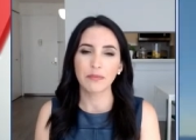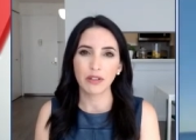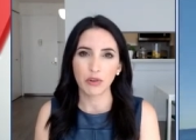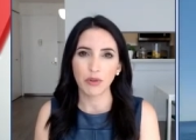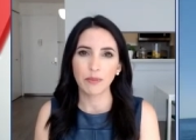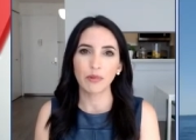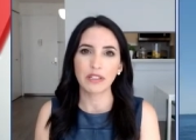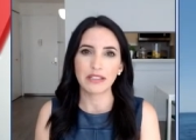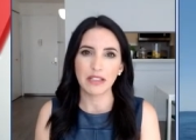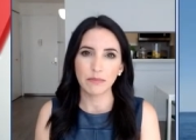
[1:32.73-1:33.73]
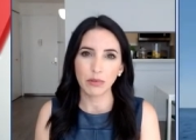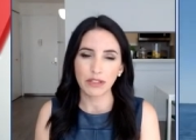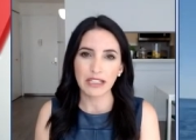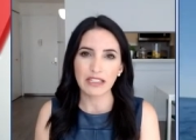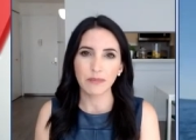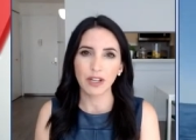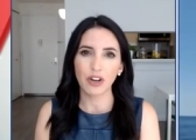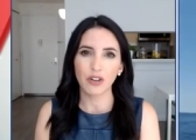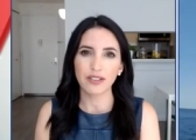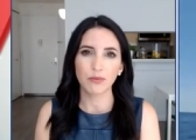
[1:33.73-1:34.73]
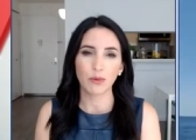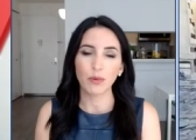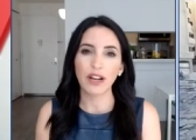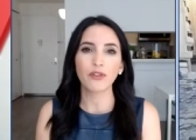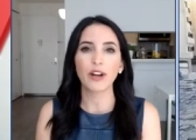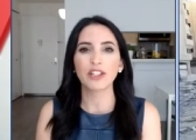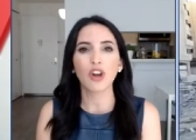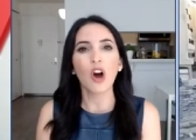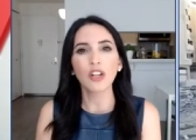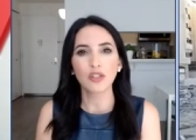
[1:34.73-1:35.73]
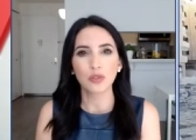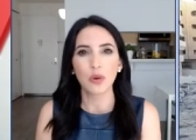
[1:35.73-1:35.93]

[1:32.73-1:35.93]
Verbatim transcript: military police and police because whenever I talk to